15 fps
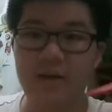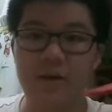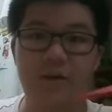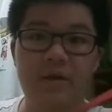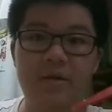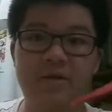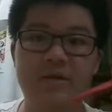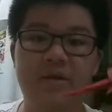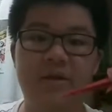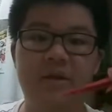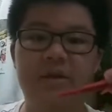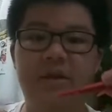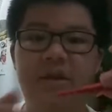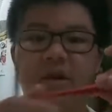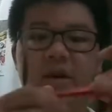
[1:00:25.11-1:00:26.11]
learned
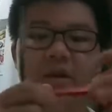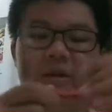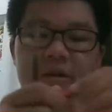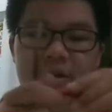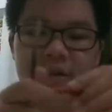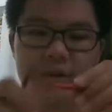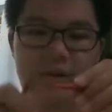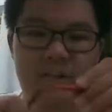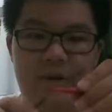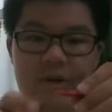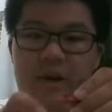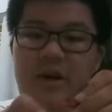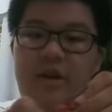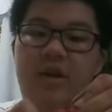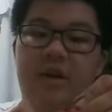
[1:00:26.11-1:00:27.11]

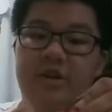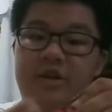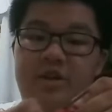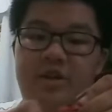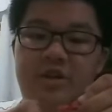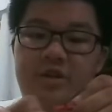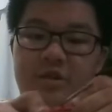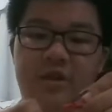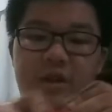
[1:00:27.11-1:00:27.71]
English.